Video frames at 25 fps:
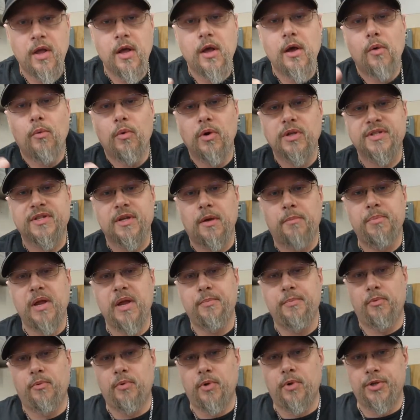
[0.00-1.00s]
What some
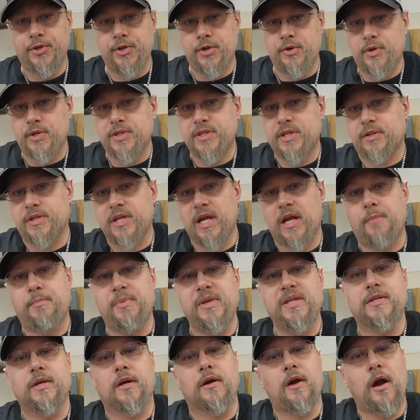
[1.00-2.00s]
people will do is they'll take a
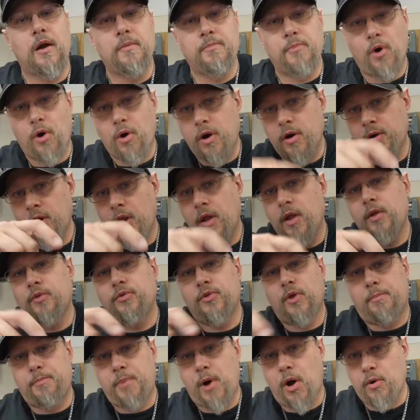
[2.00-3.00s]
piece of cardboard,
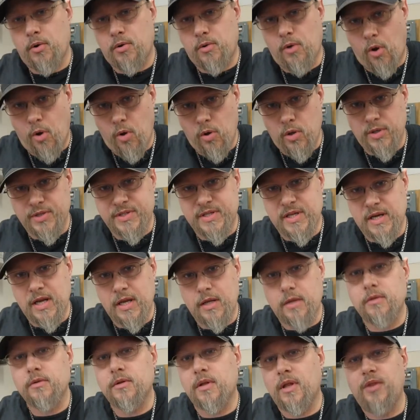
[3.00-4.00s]
they'll poke holes in
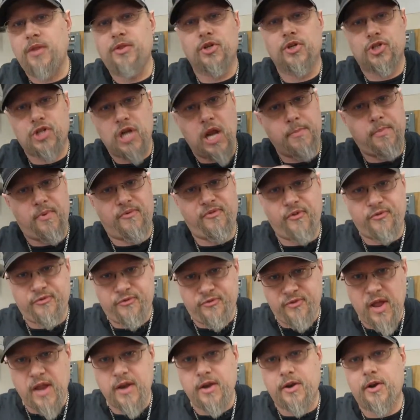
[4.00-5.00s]
it in the shape of a
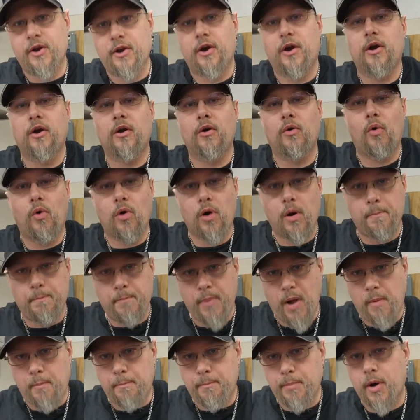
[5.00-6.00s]
fender or a
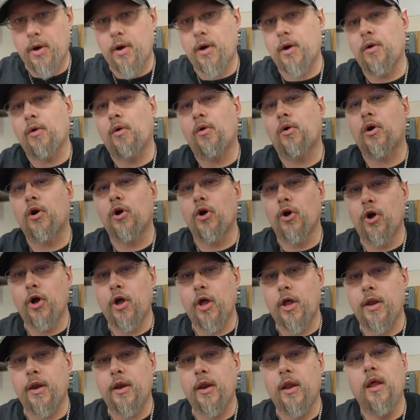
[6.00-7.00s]
bumper or a
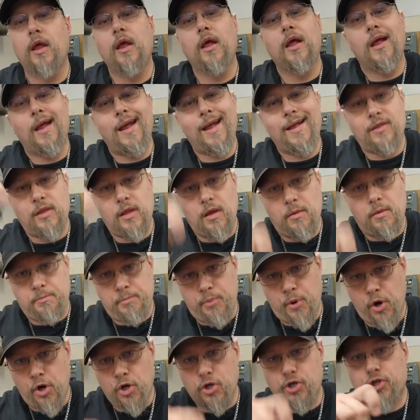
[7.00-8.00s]
hood, and they'll
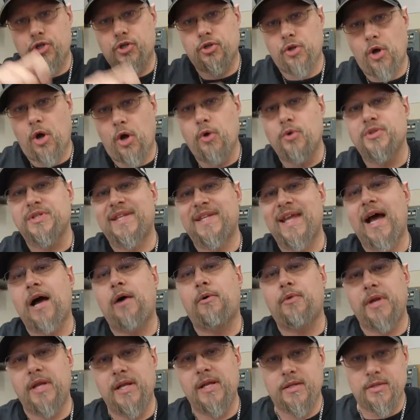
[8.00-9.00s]
push those
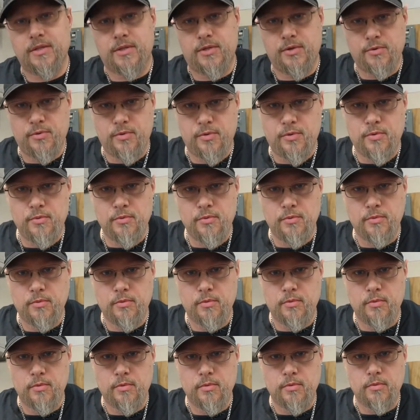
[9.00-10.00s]
down into
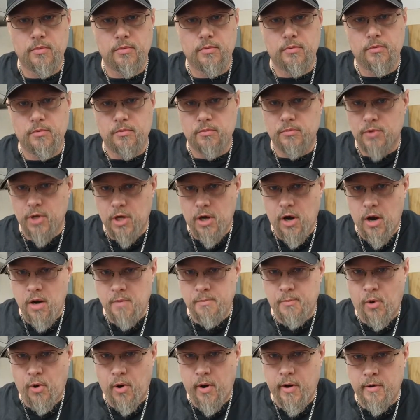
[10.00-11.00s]
the
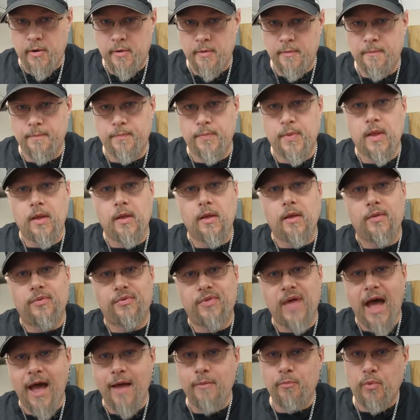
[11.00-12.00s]
cardboard.
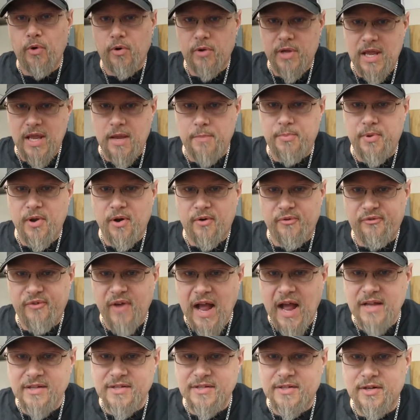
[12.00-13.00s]
That will keep your
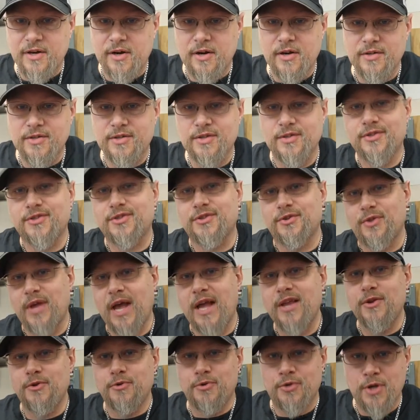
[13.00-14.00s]
fasteners so
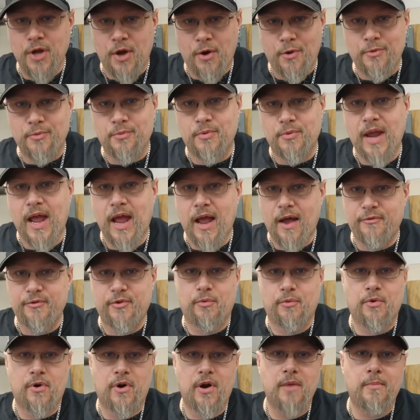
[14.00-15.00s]
that you don't have to
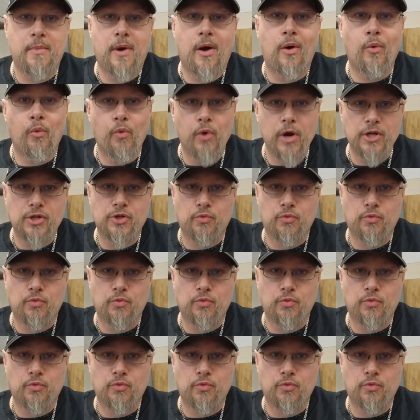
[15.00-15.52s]
worry about which